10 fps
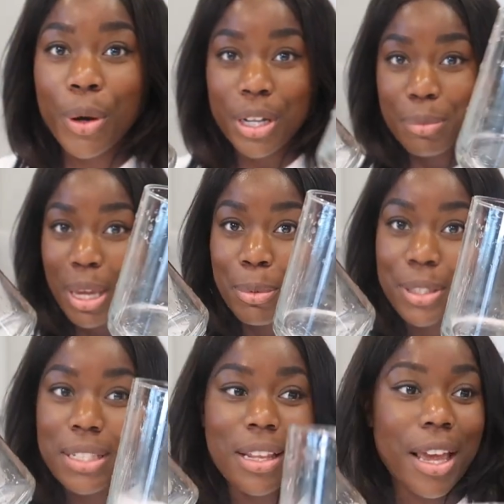we're gonna be able
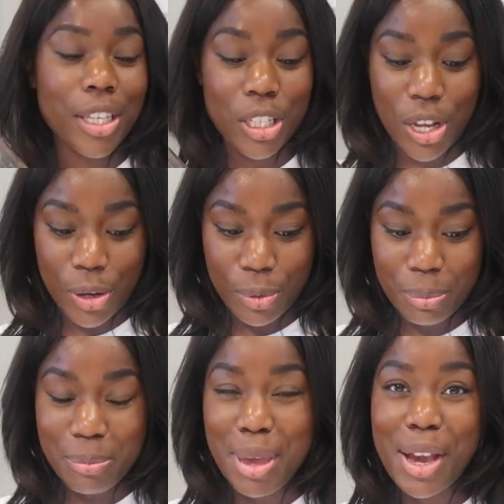to like, you know,
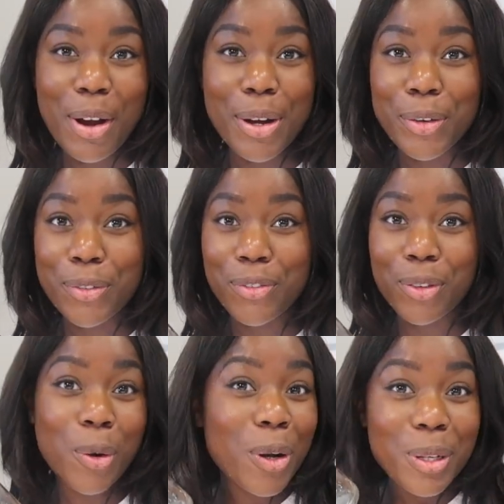make our own
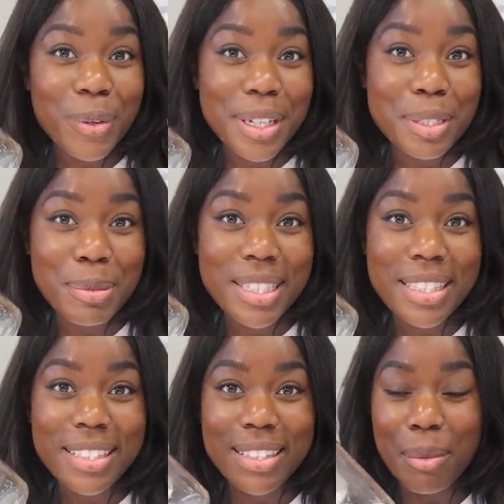floral arrangements
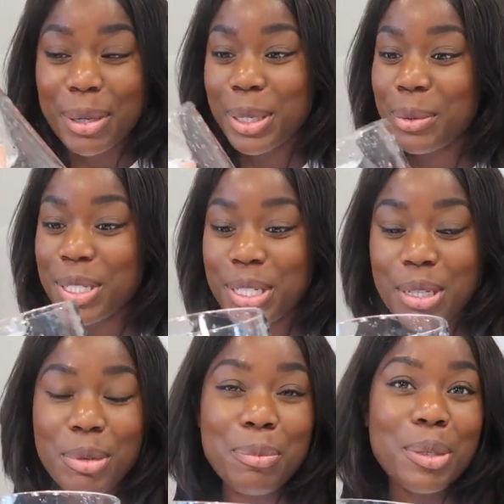this summer, which is
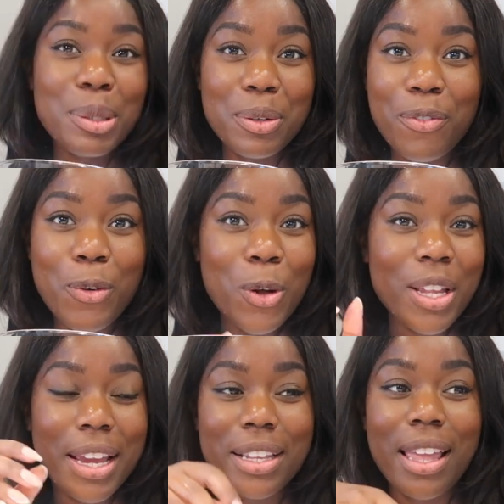gonna be beautiful
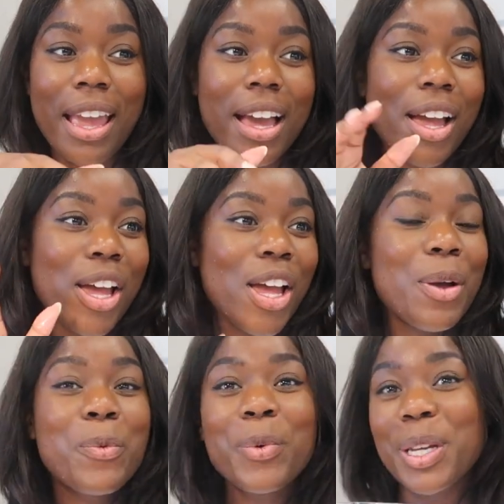and I can like,
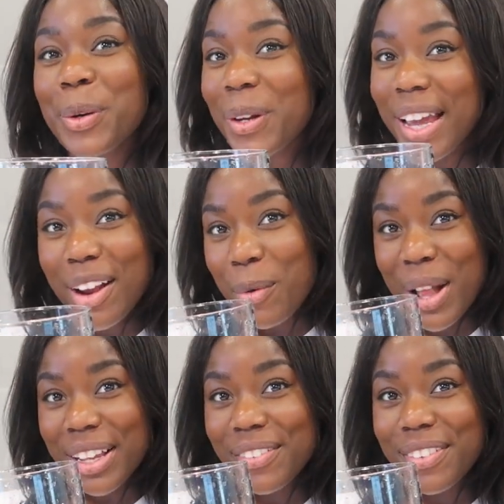recreate our
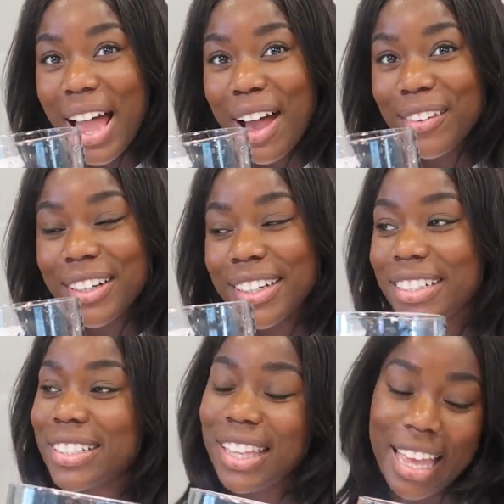wedding
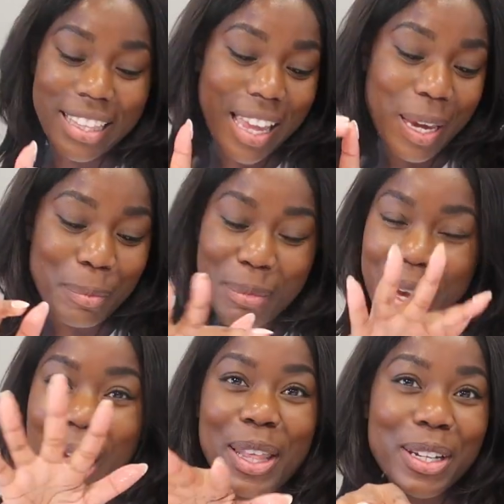flowers and like
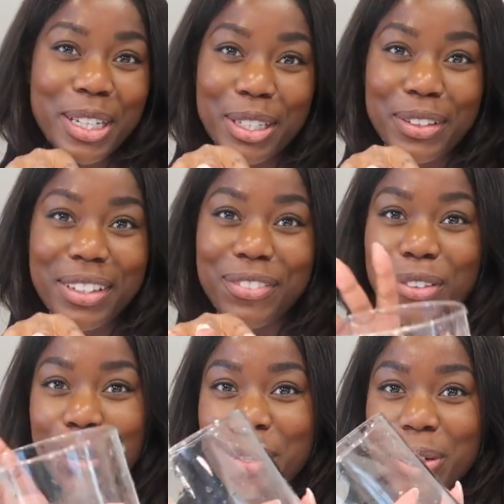make other cute little
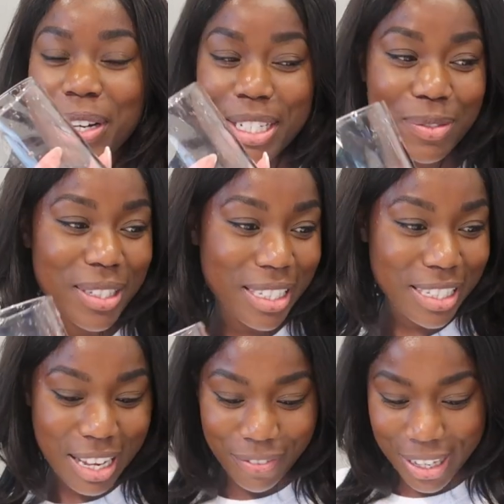floral arrangements and
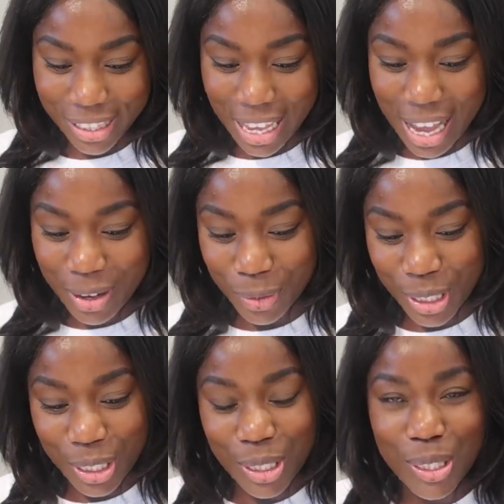stuff like that,
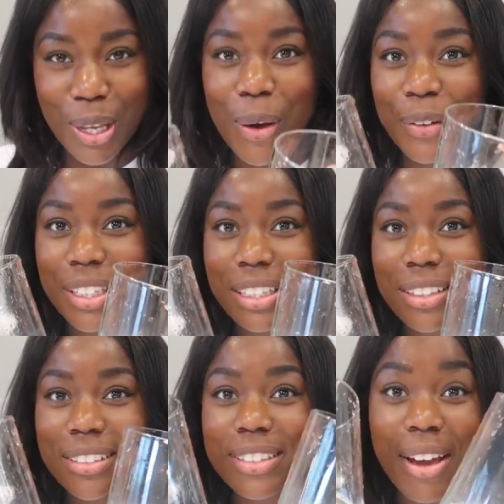which is so
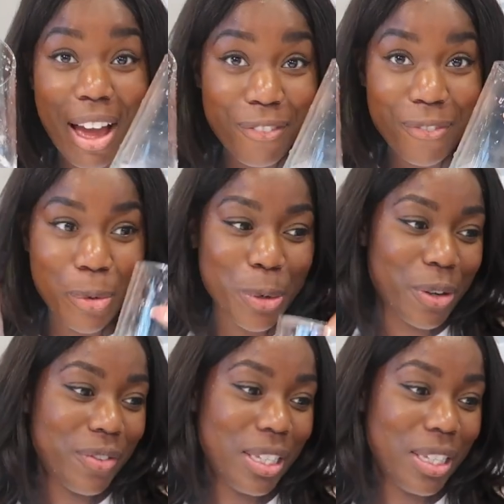cute. So I have four of